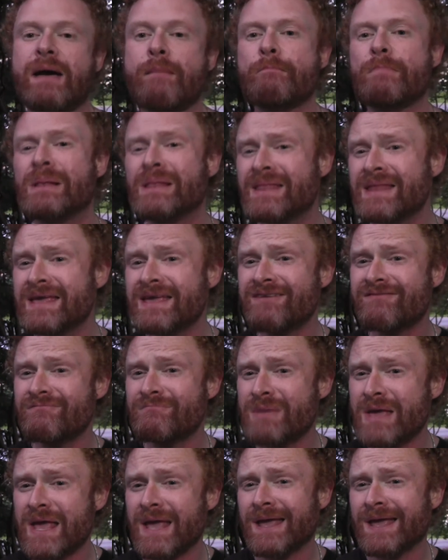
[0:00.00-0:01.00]
And believe
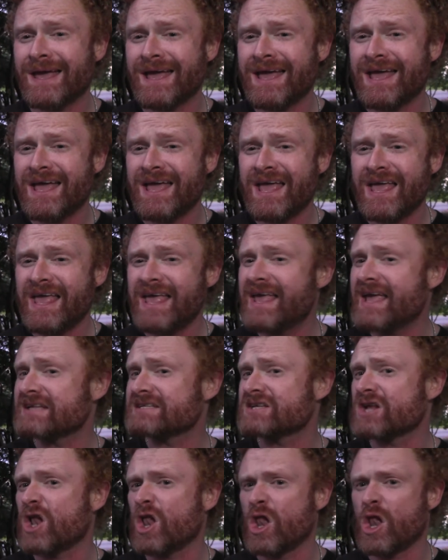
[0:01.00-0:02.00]
me, he
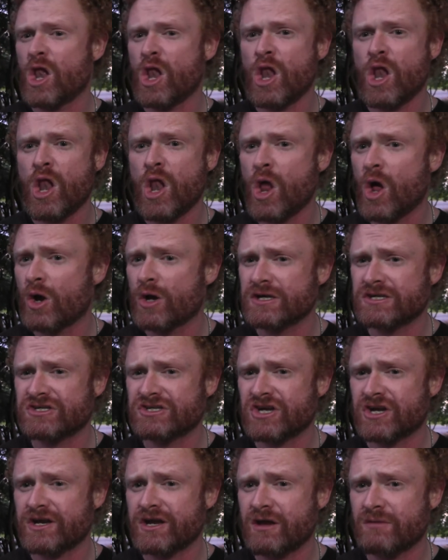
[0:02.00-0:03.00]
gets a lot of
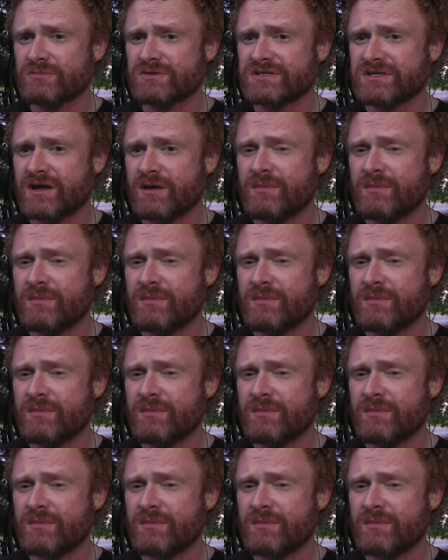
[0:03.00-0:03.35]
signups.